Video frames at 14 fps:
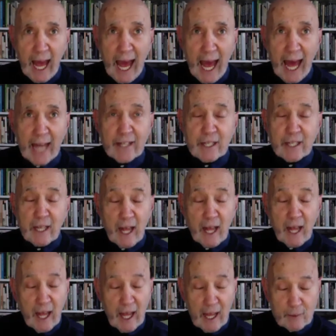And
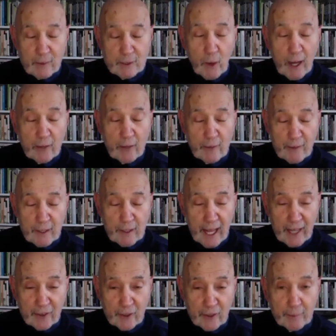it was quite
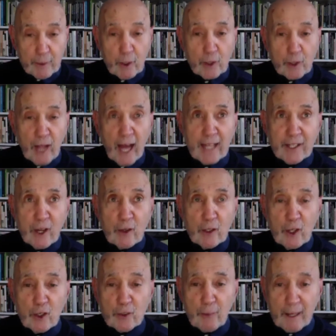revelatory because I don't
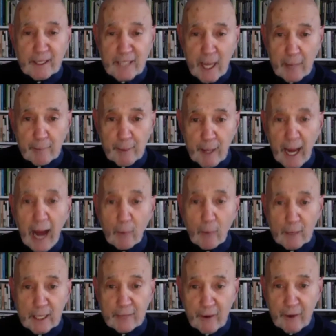lose my temper
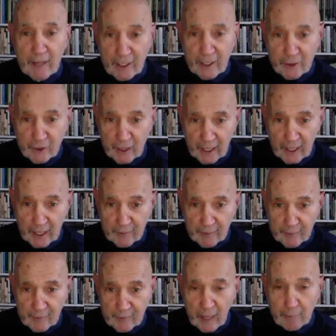outwardly very easily.
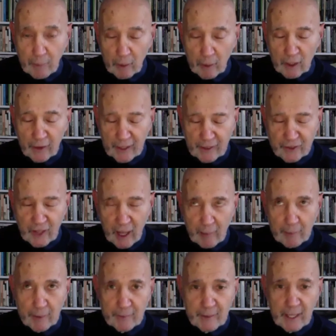I bottle things
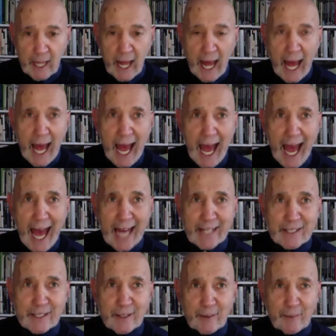up.
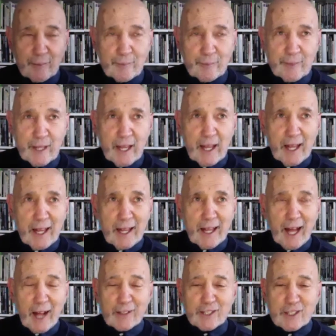And
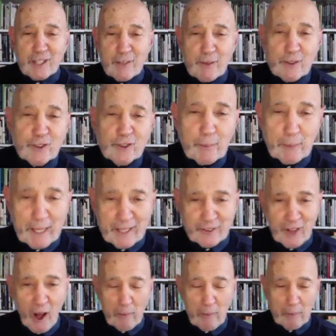I'll just give you a simple
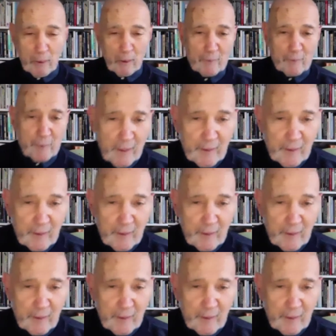example.